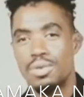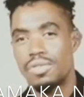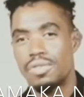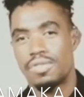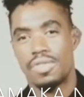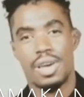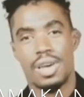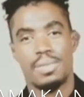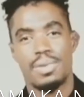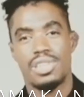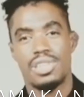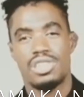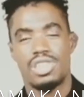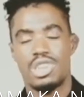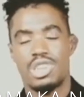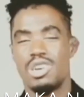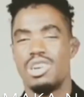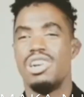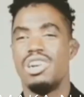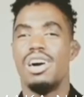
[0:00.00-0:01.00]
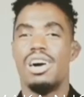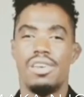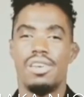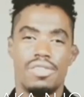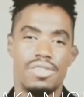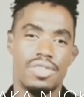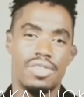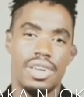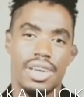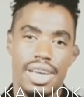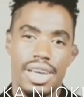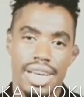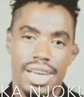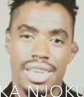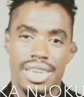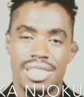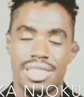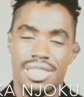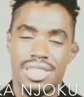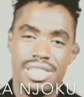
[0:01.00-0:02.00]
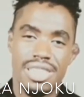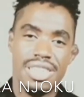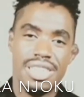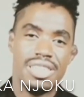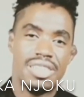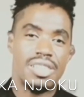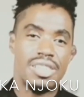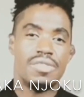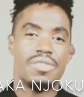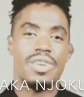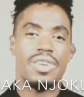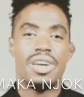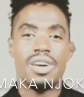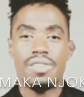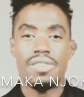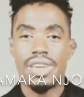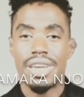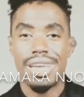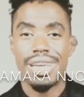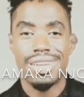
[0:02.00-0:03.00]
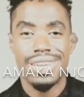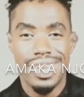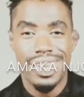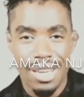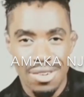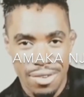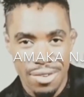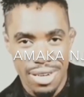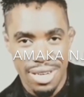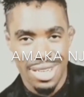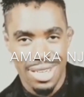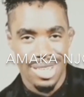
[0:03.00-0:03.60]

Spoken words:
And underneath the rows of trees,